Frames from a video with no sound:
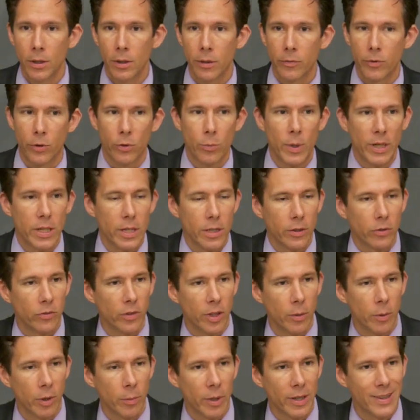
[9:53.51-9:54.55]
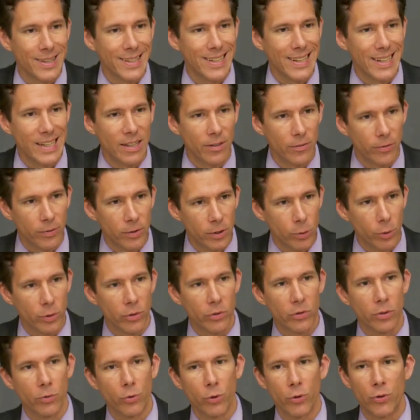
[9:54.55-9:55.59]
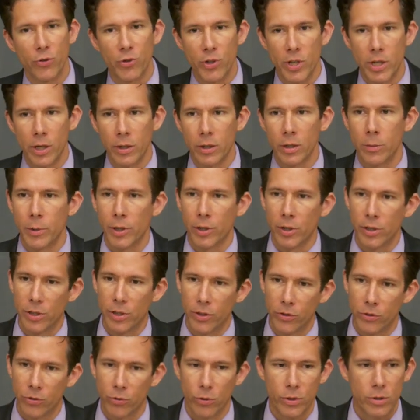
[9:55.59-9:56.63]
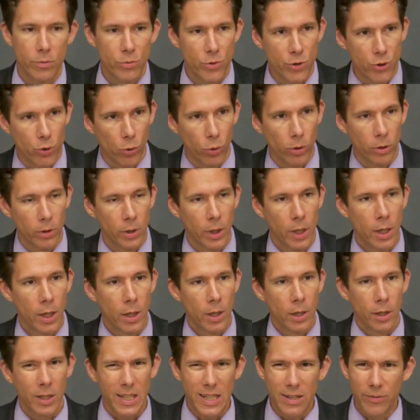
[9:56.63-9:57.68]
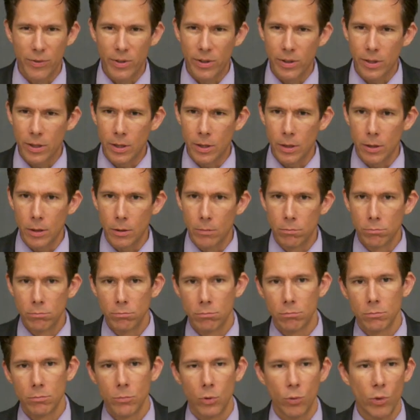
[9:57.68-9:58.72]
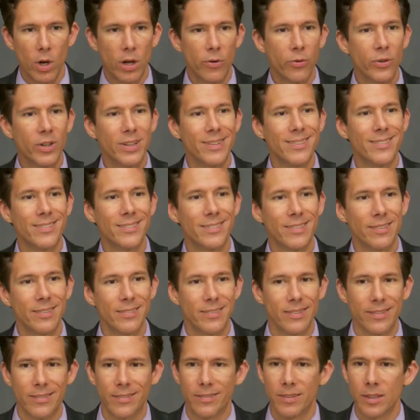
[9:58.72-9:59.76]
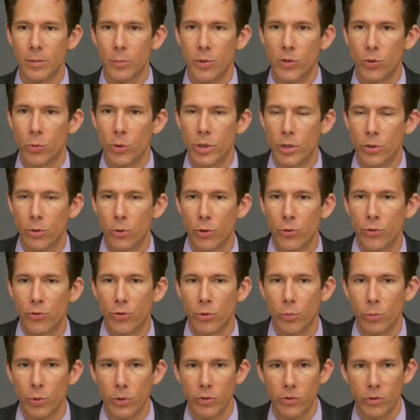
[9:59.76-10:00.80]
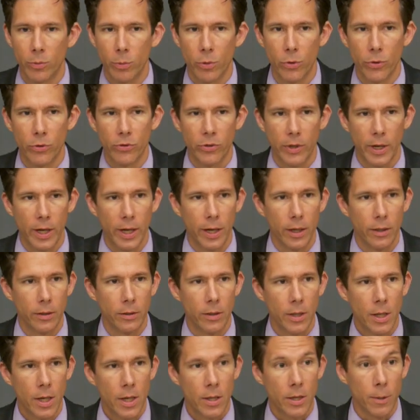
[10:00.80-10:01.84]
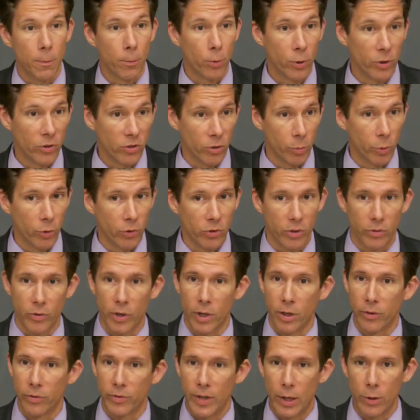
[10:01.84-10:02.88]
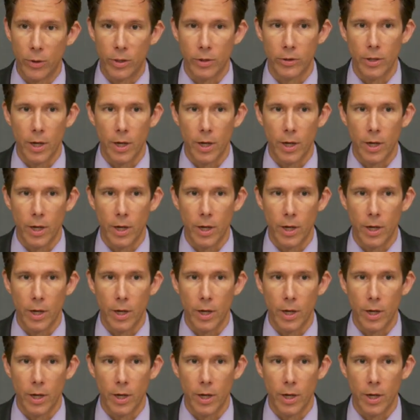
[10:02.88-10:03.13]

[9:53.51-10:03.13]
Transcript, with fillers: If you're making a statement about the influence of Christianity in American history, sure. Even the rough consistency between Christian principles and the principles of our founding